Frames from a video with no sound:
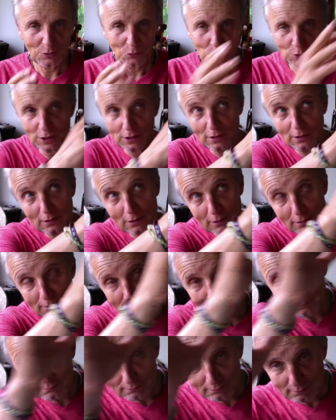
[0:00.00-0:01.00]
We are
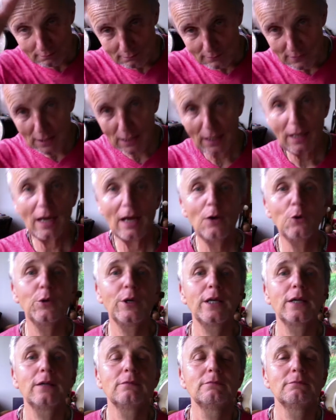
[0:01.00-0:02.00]
stepping into the
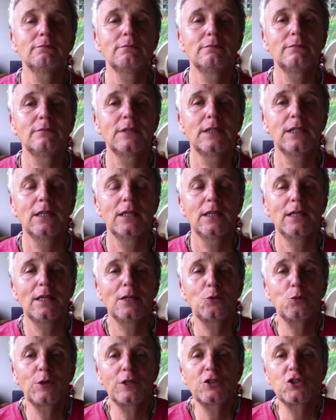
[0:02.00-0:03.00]

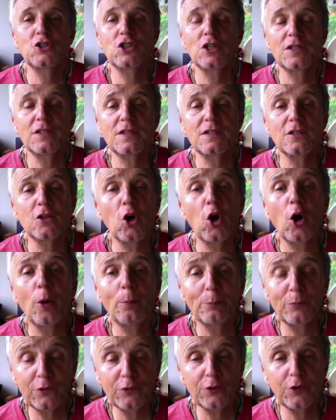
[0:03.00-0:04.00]
space of, of
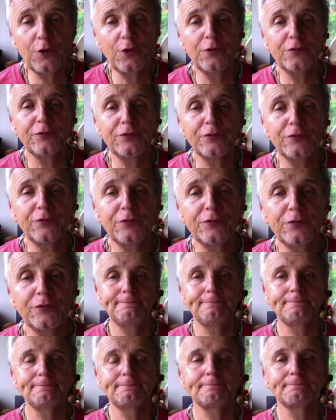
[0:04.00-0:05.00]

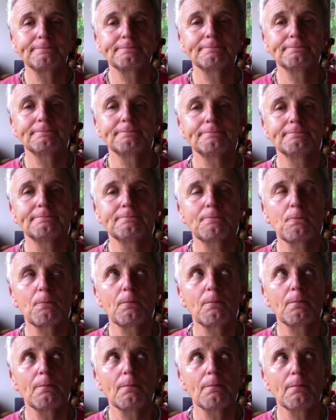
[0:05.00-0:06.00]
emptiness, of
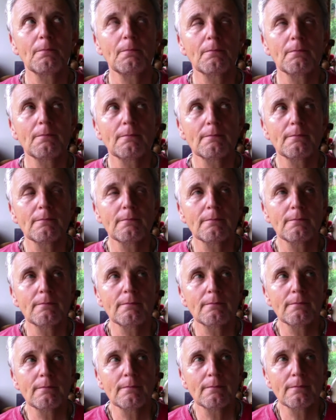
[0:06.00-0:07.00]
sweetness,
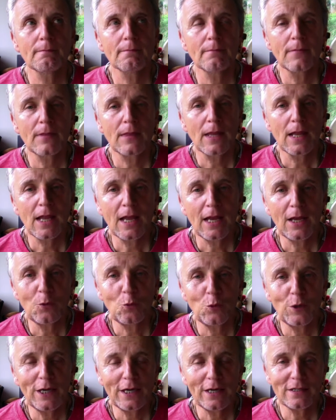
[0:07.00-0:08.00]
where we
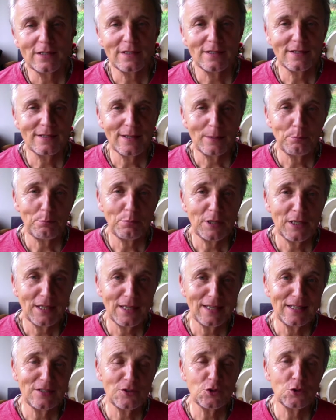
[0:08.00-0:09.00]
actually can
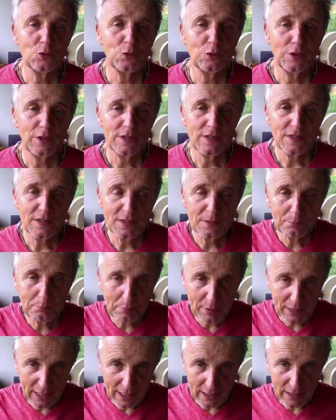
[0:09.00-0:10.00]
hear our
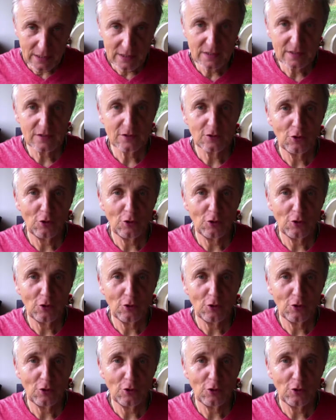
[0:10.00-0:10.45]
heart song.